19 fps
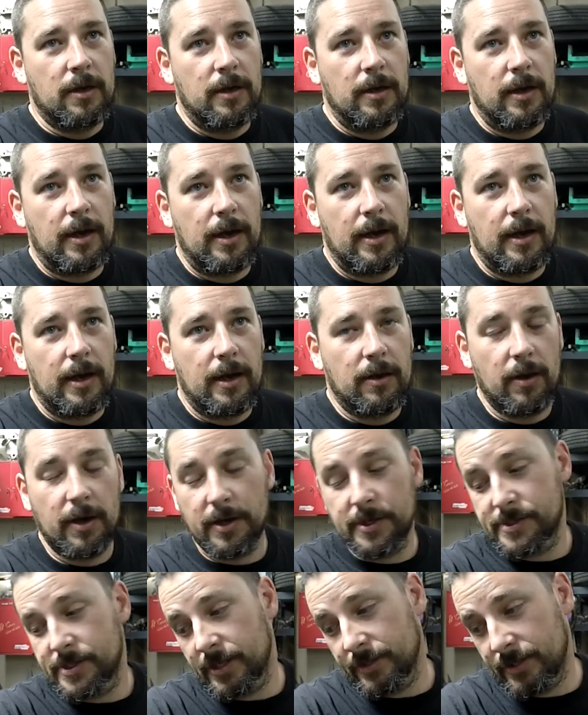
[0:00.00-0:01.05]
like I
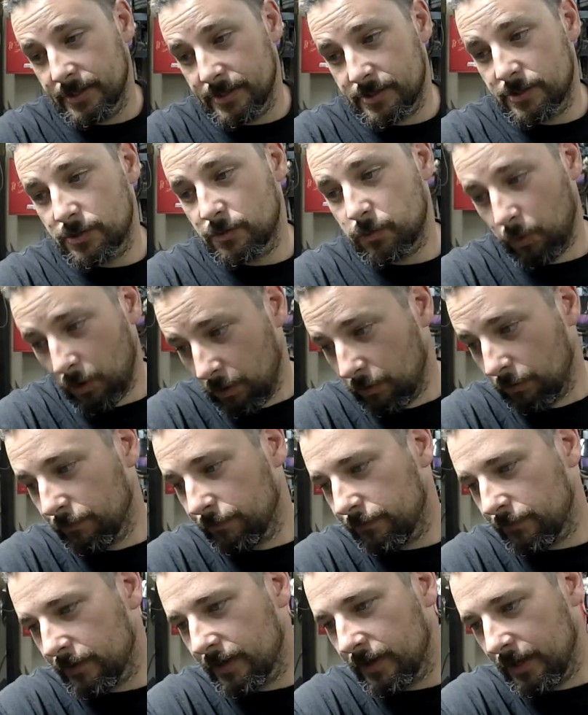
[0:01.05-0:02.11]
said, there's
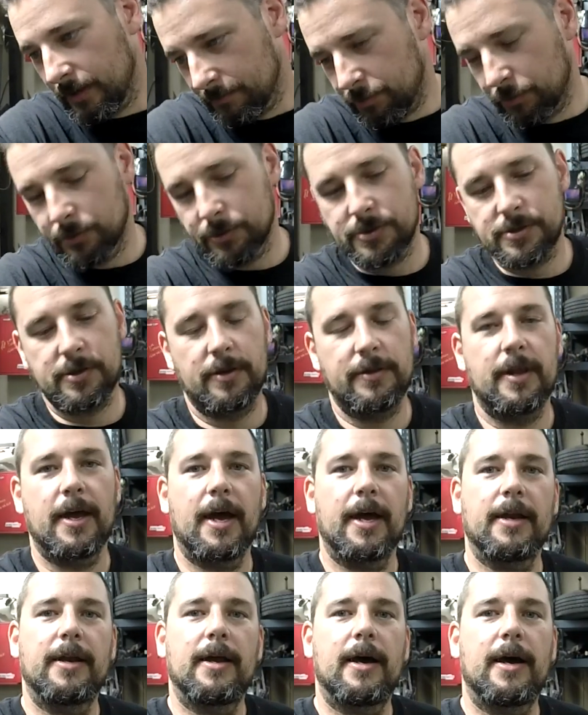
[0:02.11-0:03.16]
12 inputs on
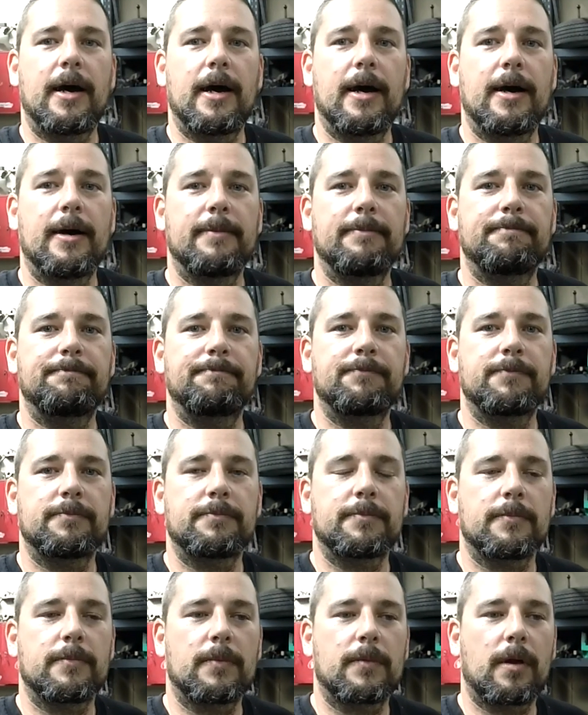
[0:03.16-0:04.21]
that
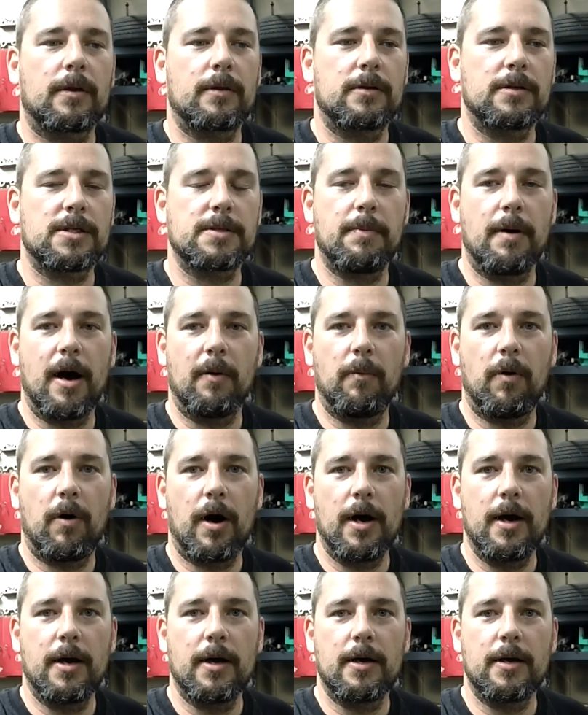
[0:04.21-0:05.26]

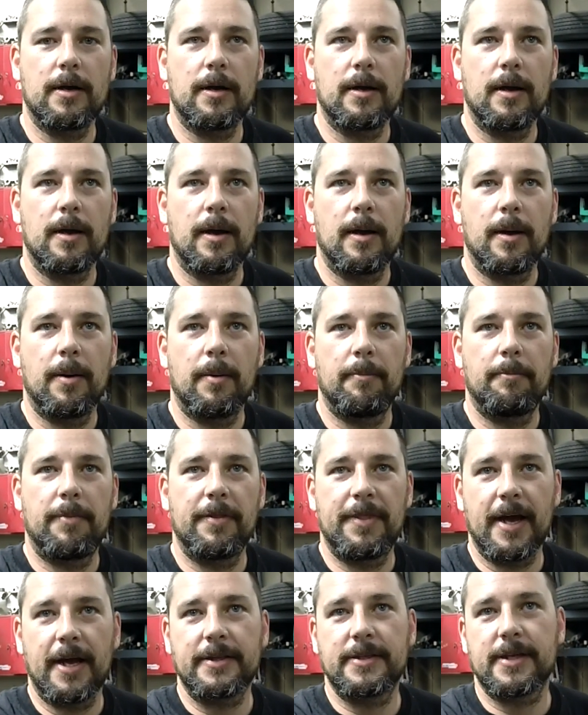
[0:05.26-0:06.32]
Smartwire, but
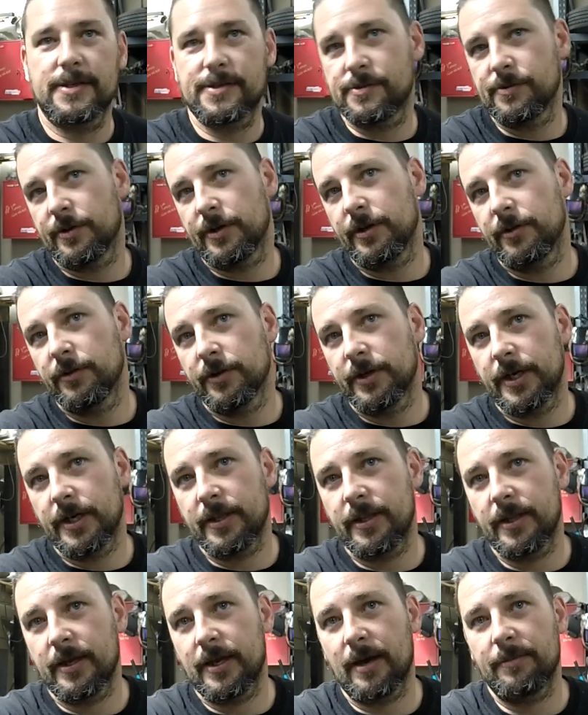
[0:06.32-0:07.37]
that does not include
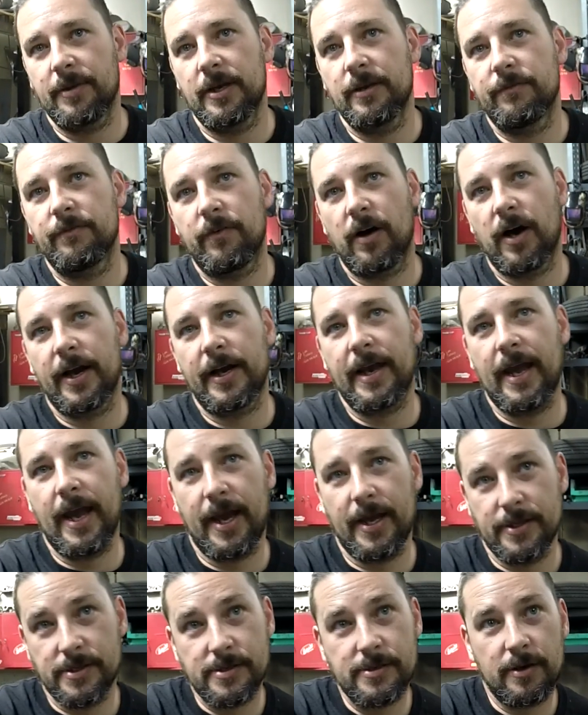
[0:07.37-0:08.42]
anything coming in via
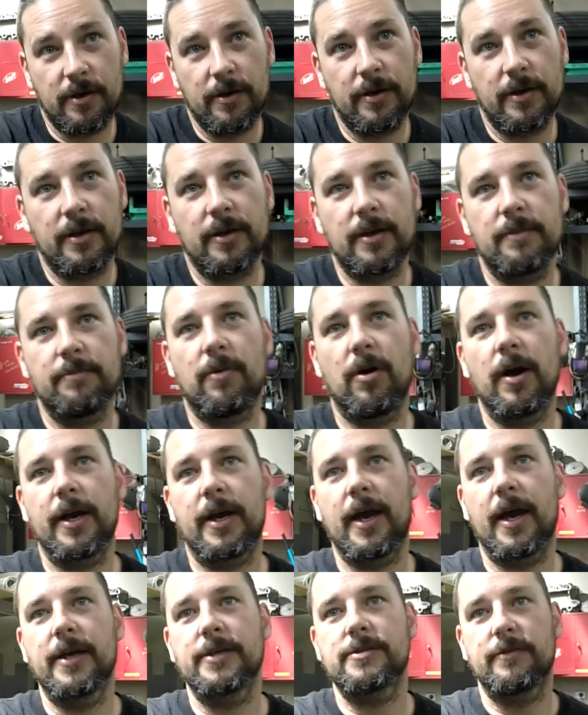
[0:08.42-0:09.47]
CAN. So in my
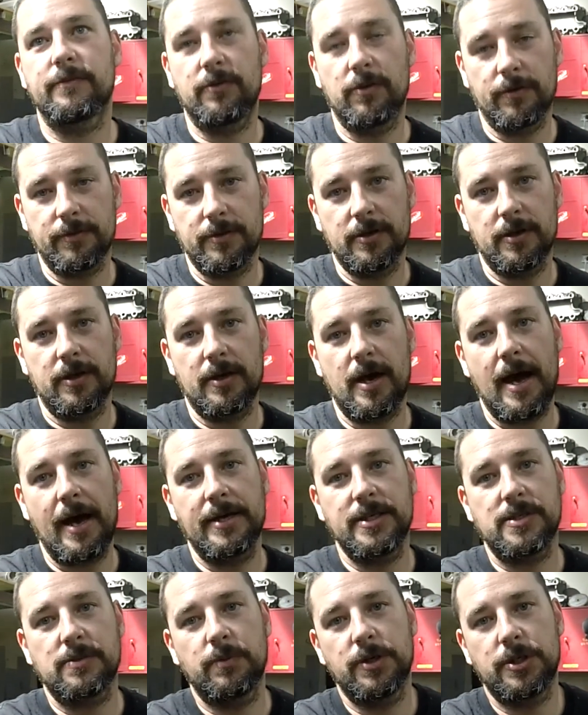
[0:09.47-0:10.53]
case, I've got the
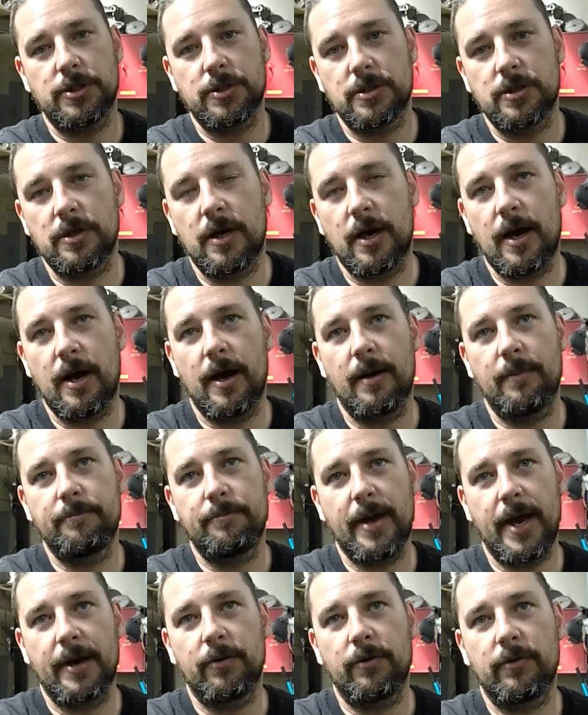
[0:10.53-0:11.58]
8 switch
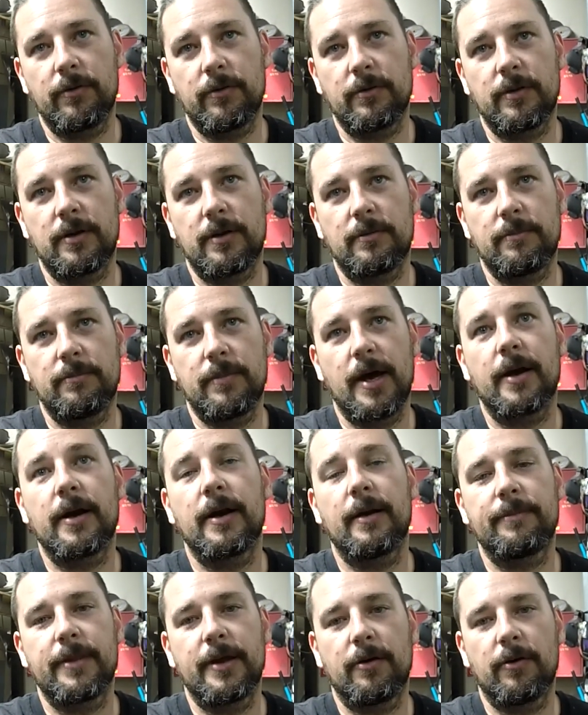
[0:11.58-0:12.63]
panel mounted
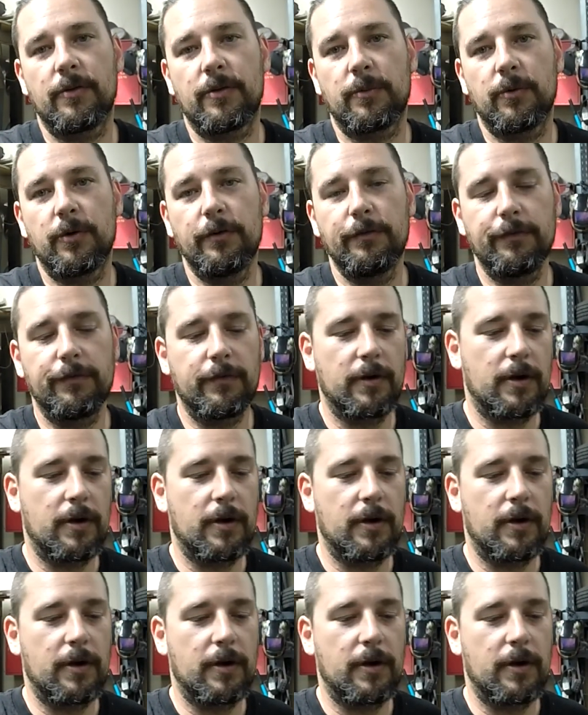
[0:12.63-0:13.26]
up there on the roof.